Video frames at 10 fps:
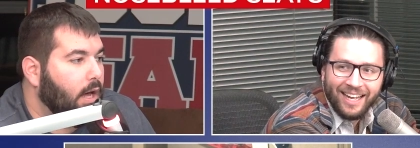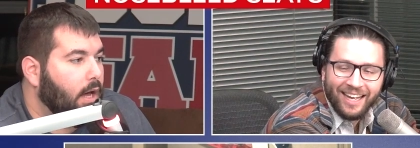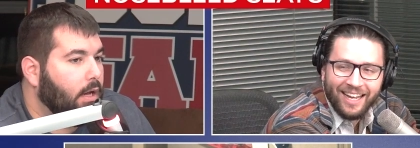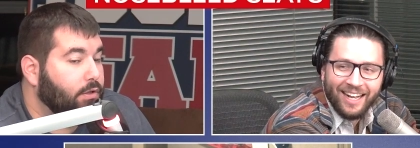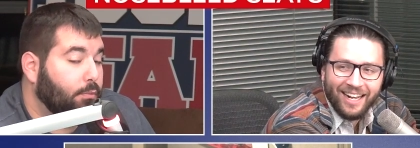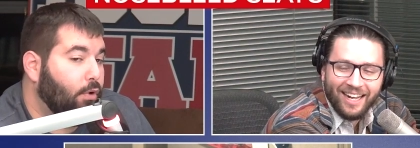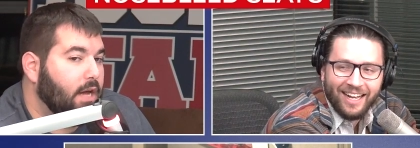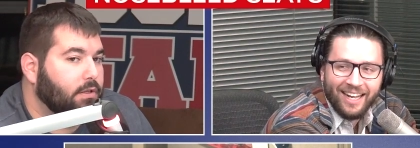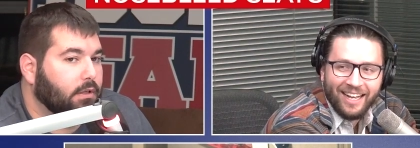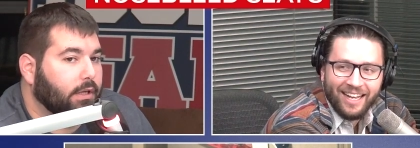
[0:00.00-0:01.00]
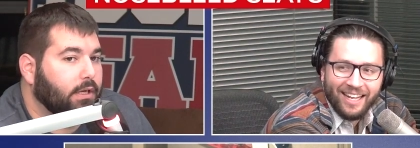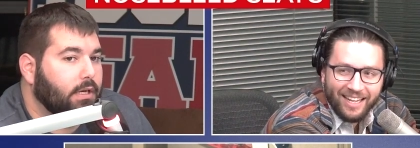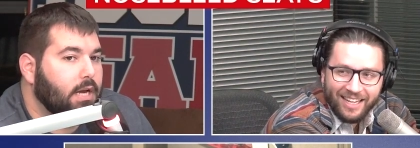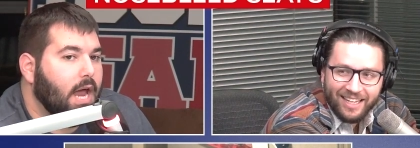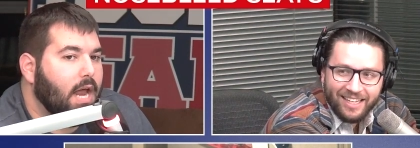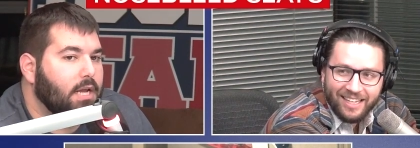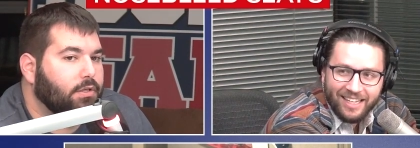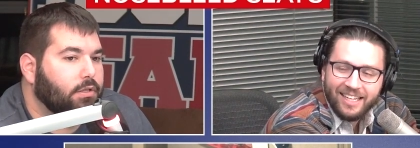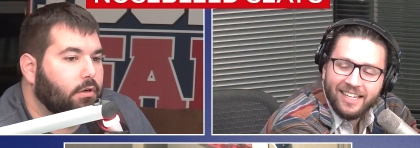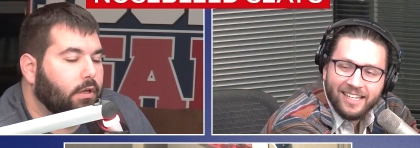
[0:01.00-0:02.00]
Speaker 1: surprisingly. Not
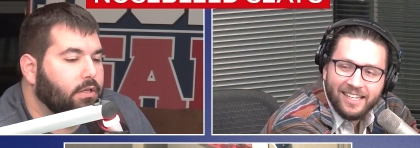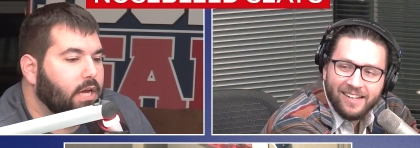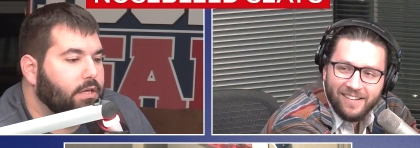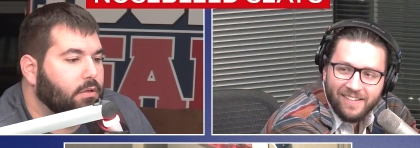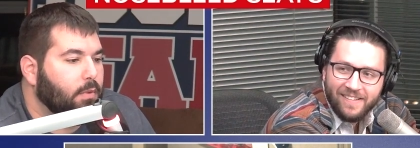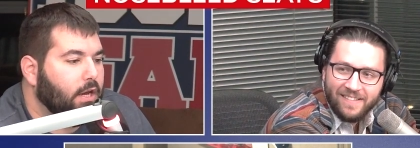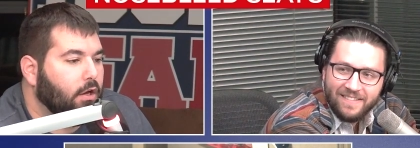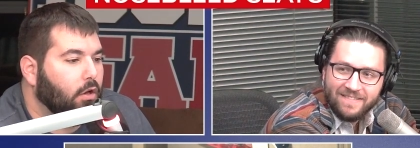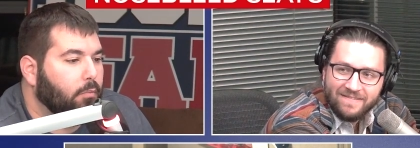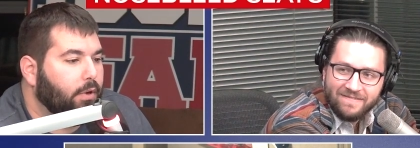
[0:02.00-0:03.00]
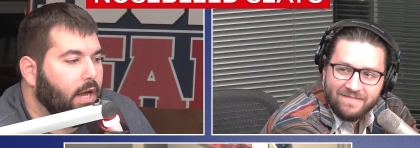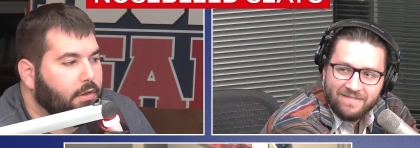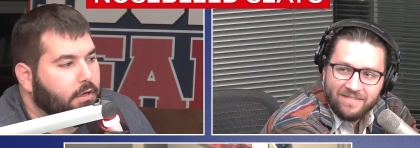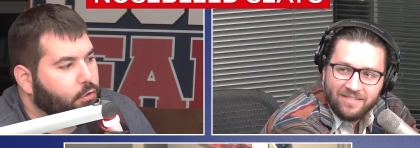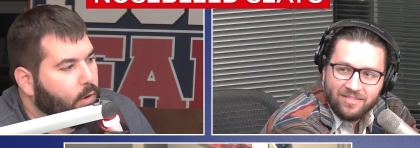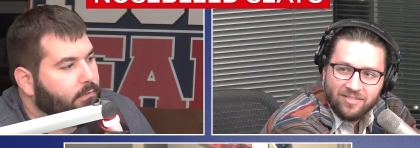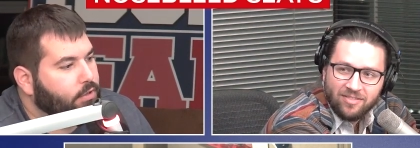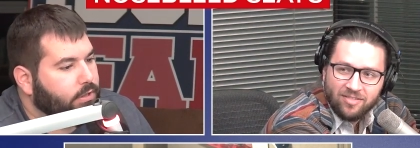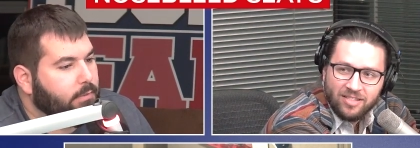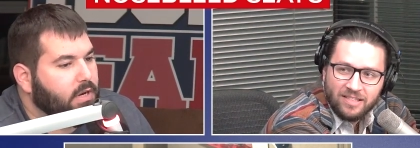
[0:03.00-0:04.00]
necessarily Taysom Hill, but I think a Trevor
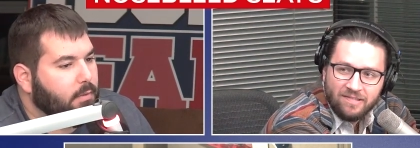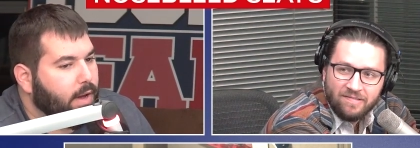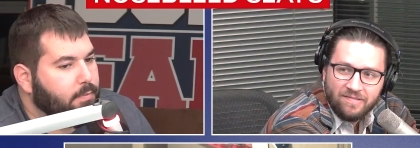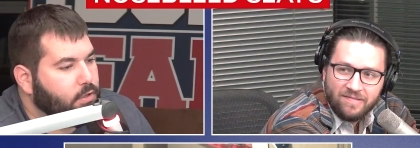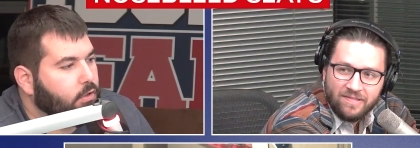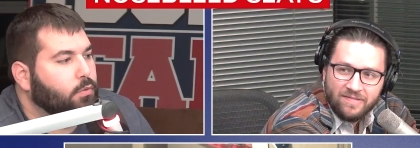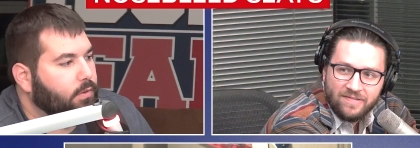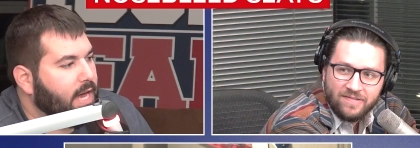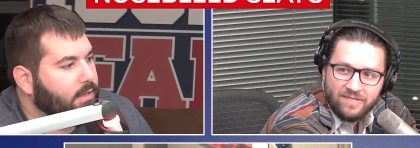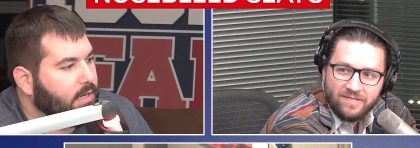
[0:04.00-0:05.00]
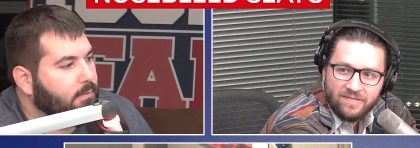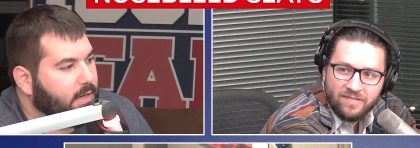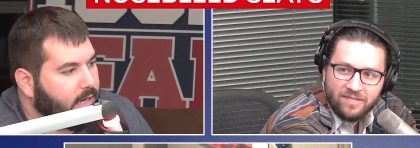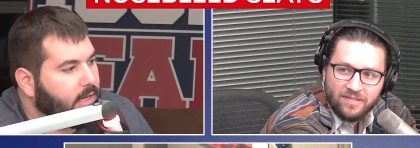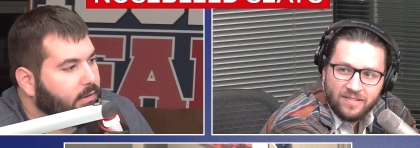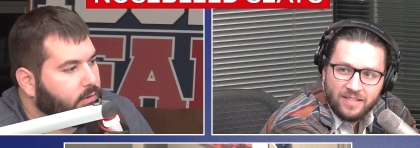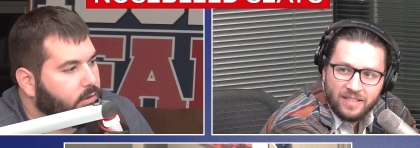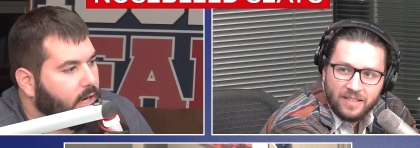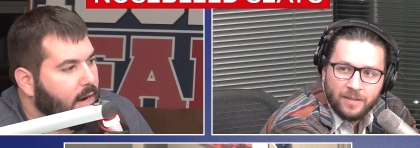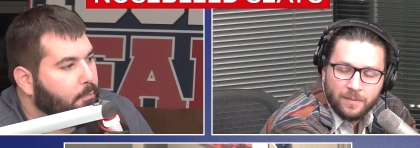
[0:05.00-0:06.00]
Simeon might be just what that team
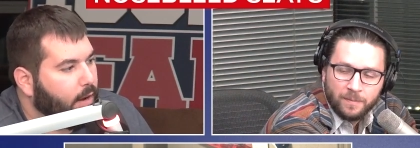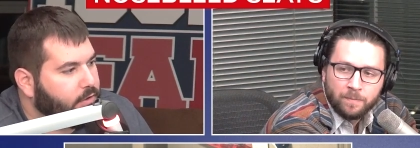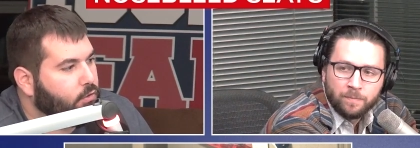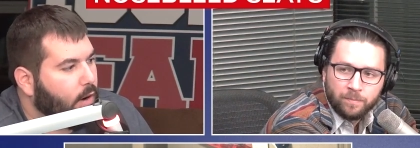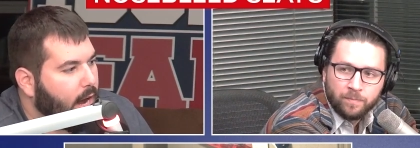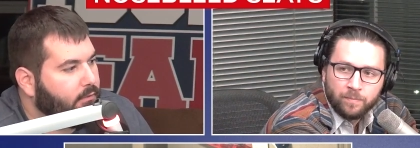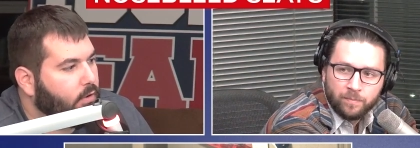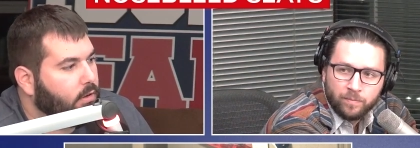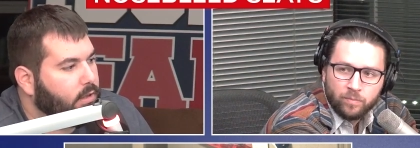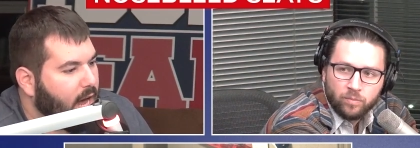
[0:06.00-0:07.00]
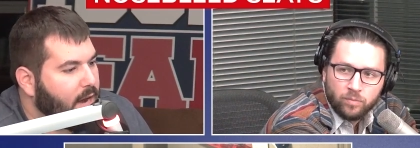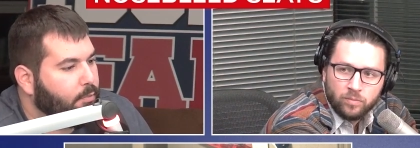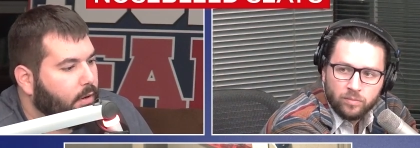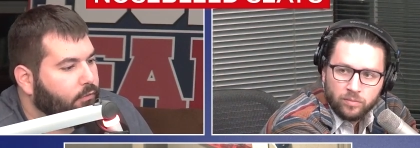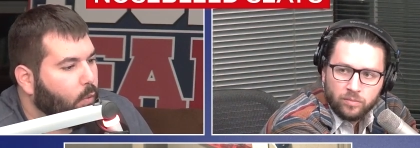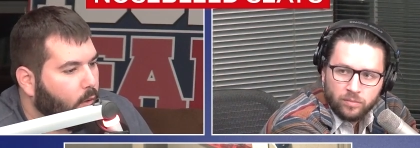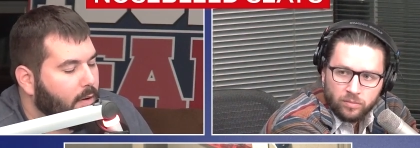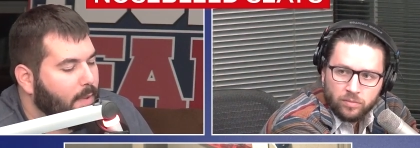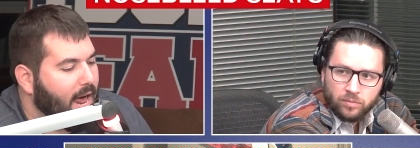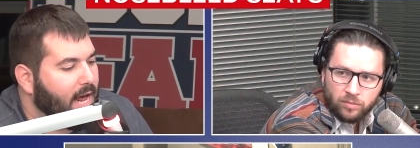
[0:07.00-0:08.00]
needs. A bus driver type of
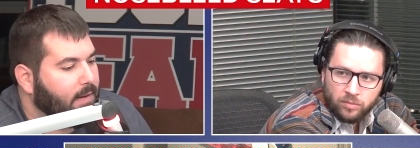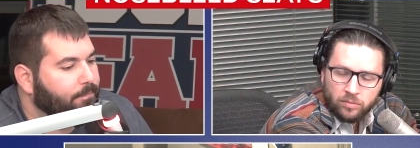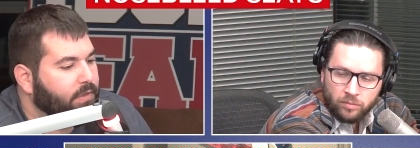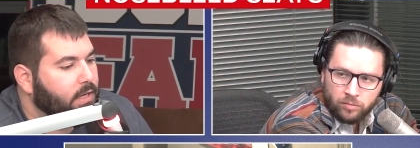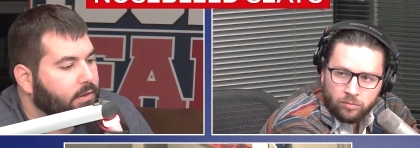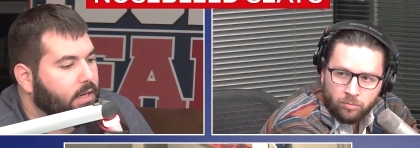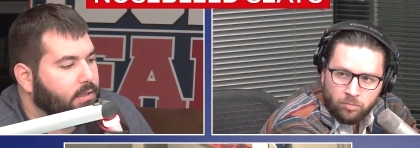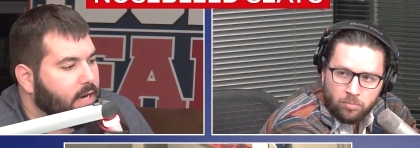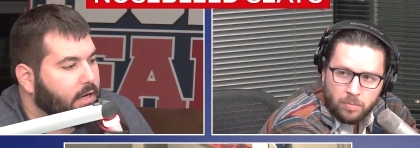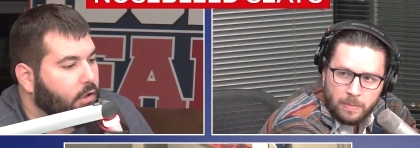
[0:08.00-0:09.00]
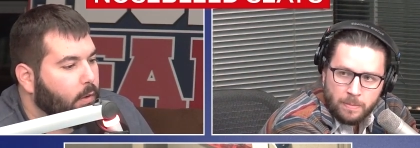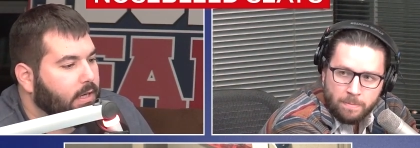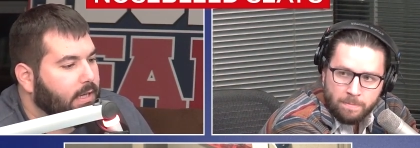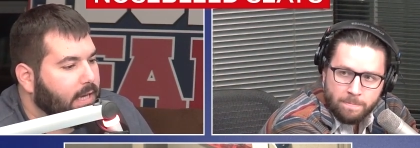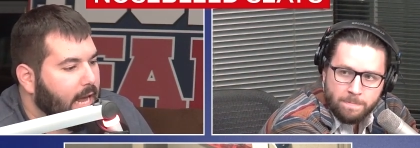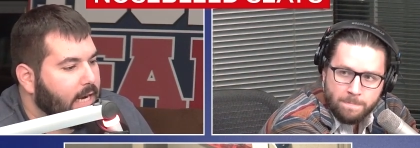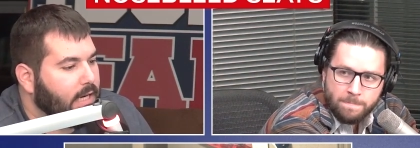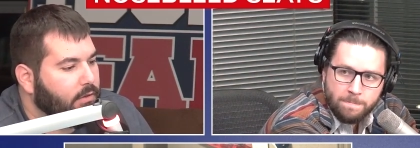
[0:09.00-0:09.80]
quarterback that is not going to get in